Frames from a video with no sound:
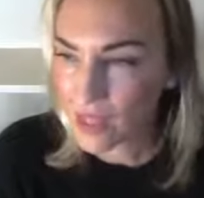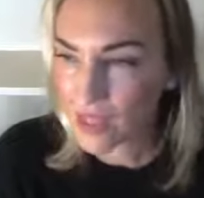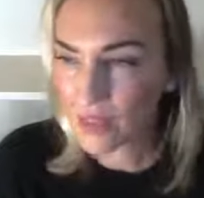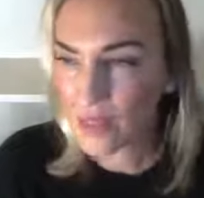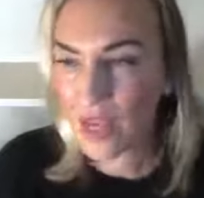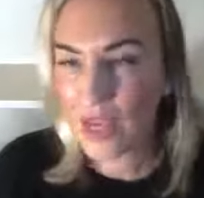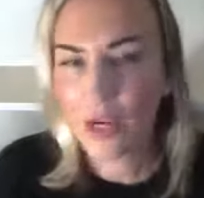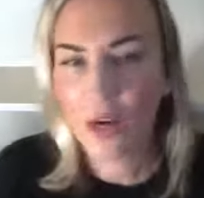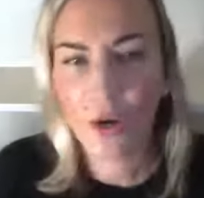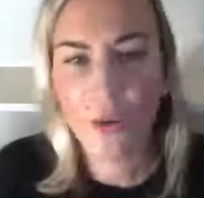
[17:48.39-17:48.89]

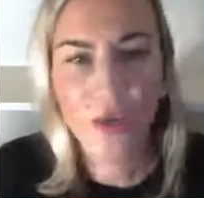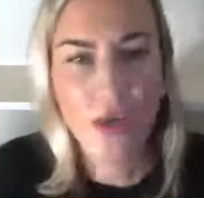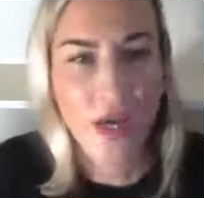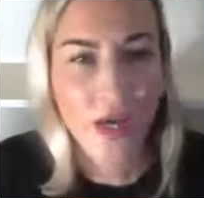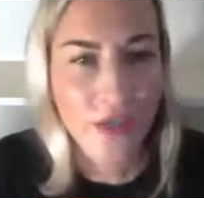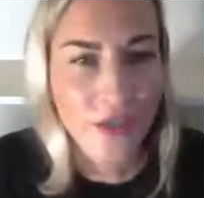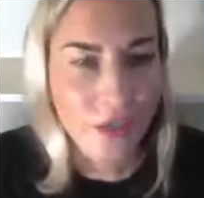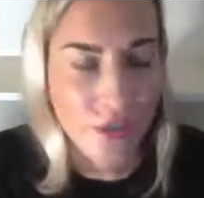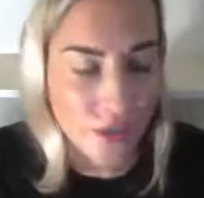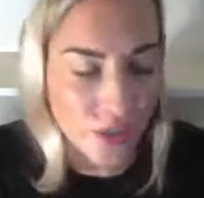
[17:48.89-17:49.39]
They don't
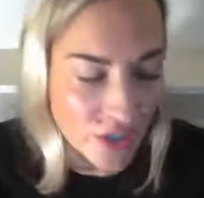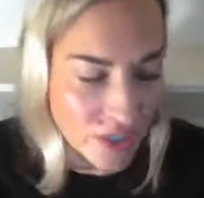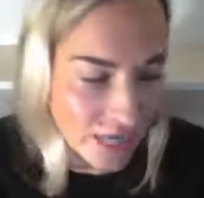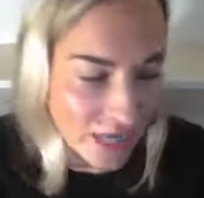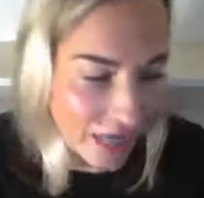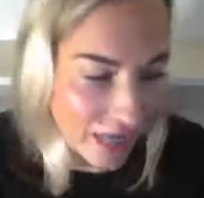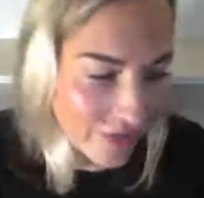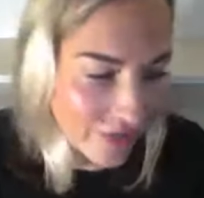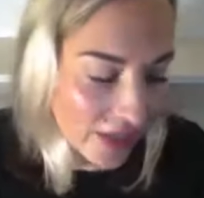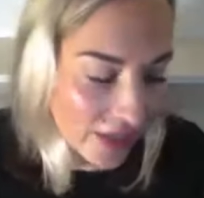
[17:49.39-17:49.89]

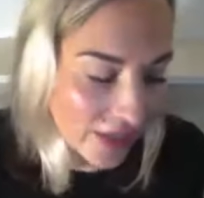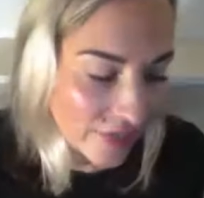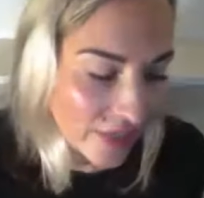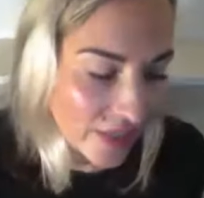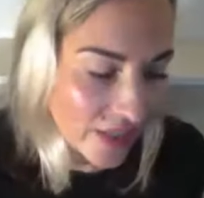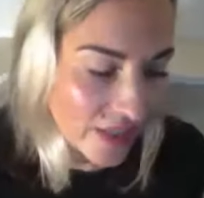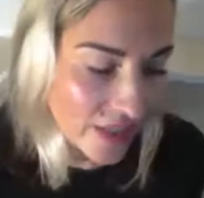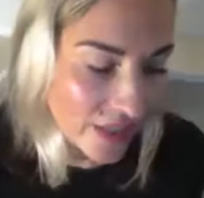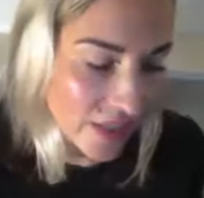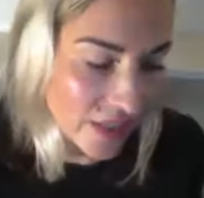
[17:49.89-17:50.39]
understand that
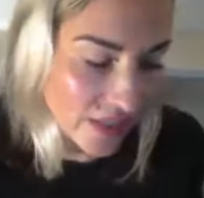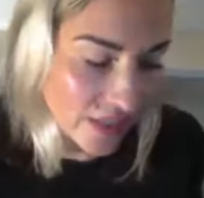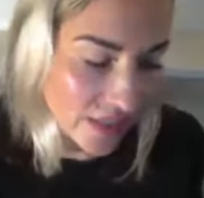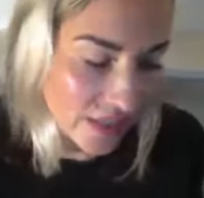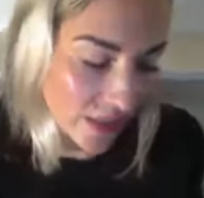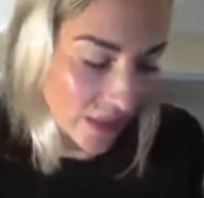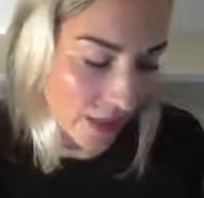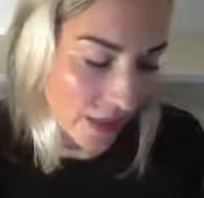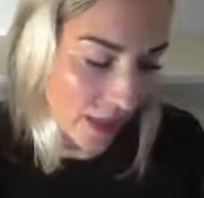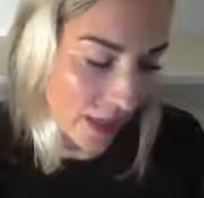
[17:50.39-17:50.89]
this
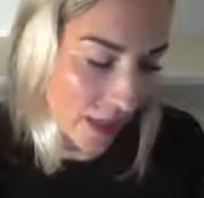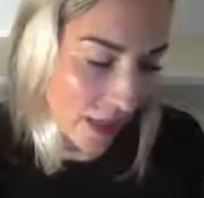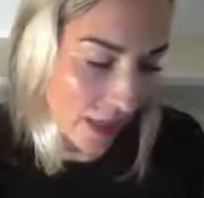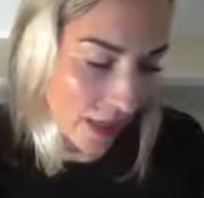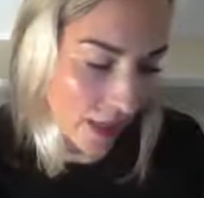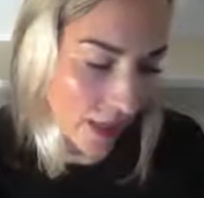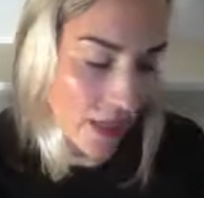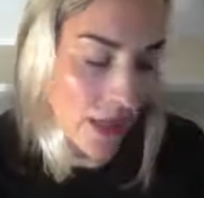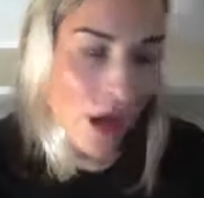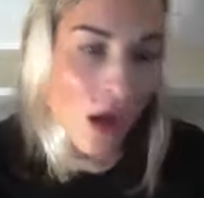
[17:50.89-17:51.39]
isn't
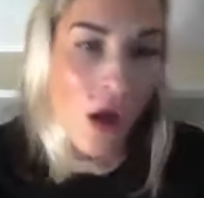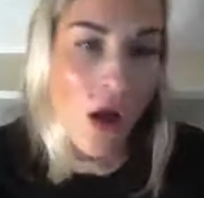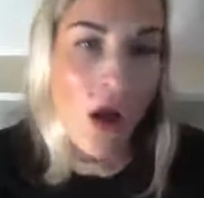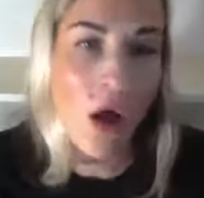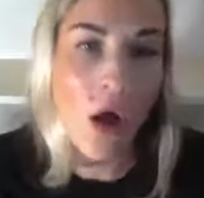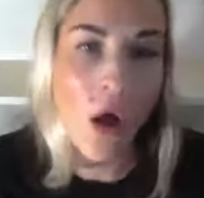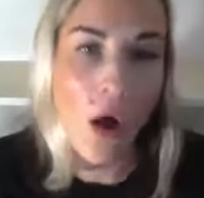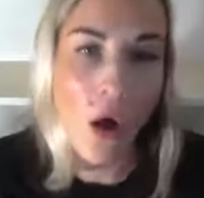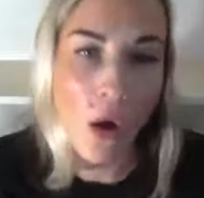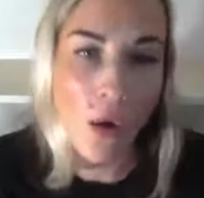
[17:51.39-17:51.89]
a
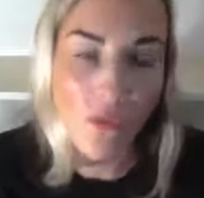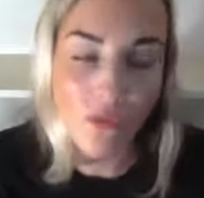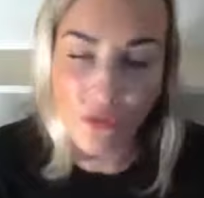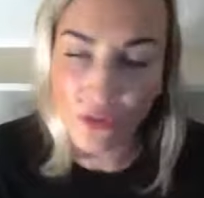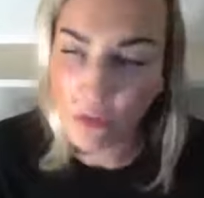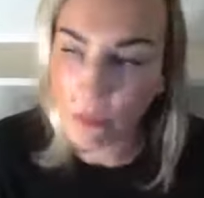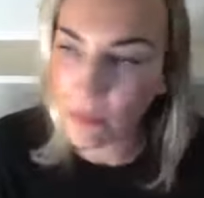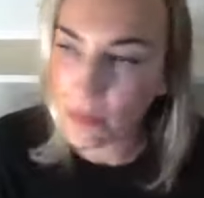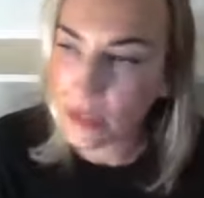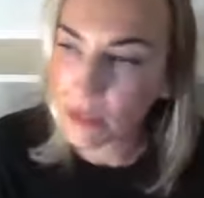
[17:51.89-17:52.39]
all
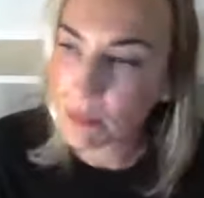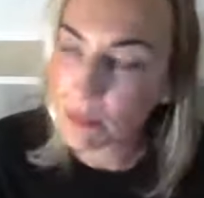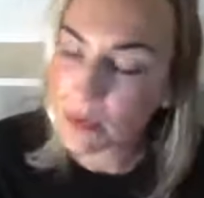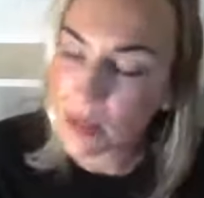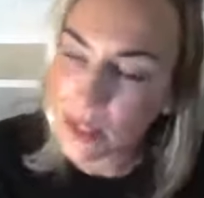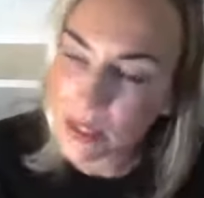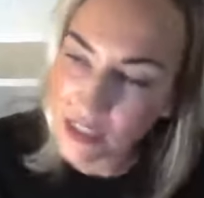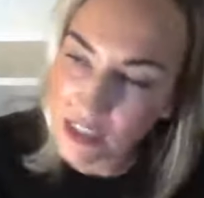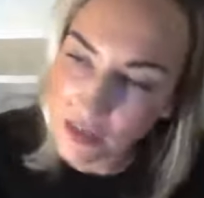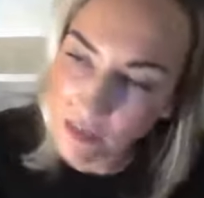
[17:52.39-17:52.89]
for me,
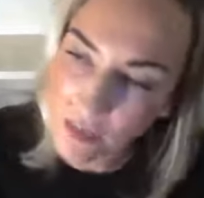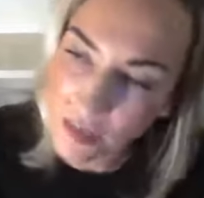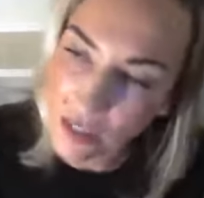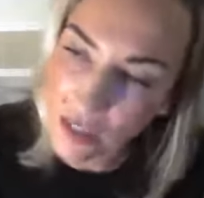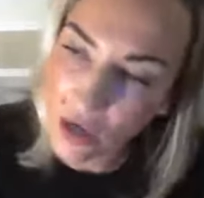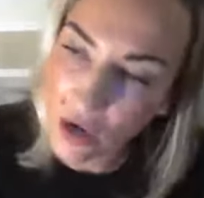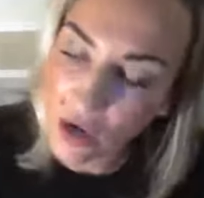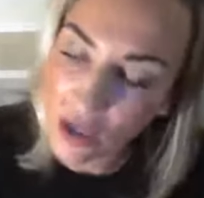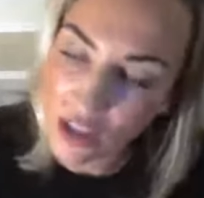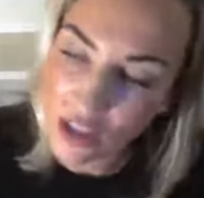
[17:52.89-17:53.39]
bless me
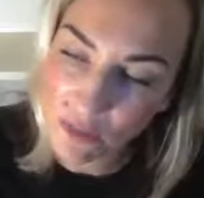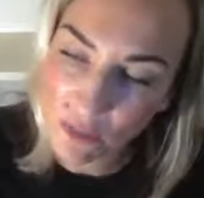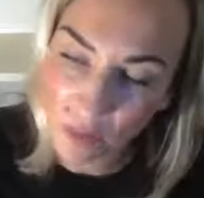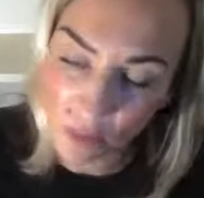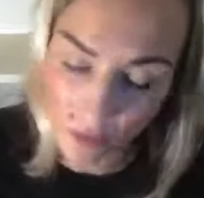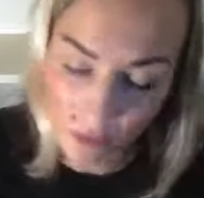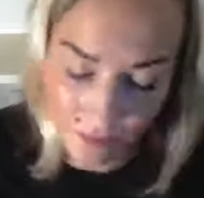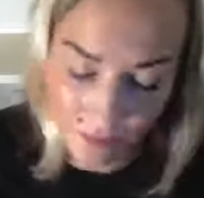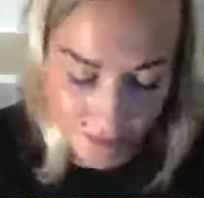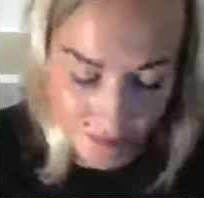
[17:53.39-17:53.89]

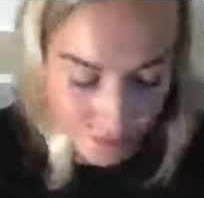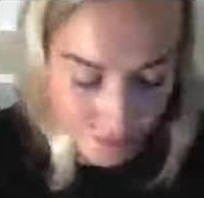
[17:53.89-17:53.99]
gospel.